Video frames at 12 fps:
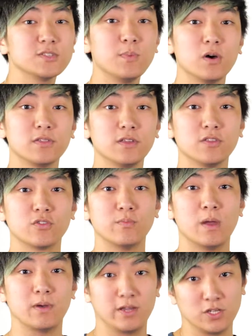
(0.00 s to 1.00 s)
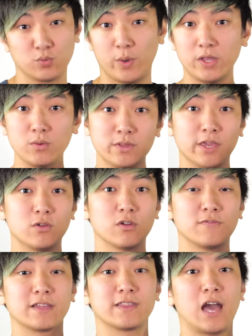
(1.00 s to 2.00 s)
small thing to remember is when you take a
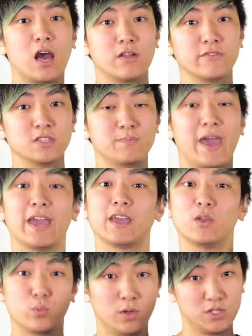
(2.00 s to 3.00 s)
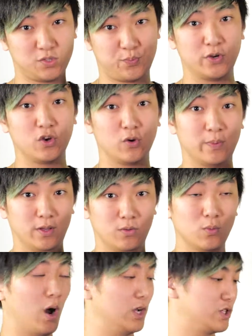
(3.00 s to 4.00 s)
reflector out of its bag, it will spring open.
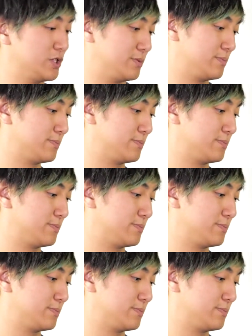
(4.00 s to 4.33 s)
Watch.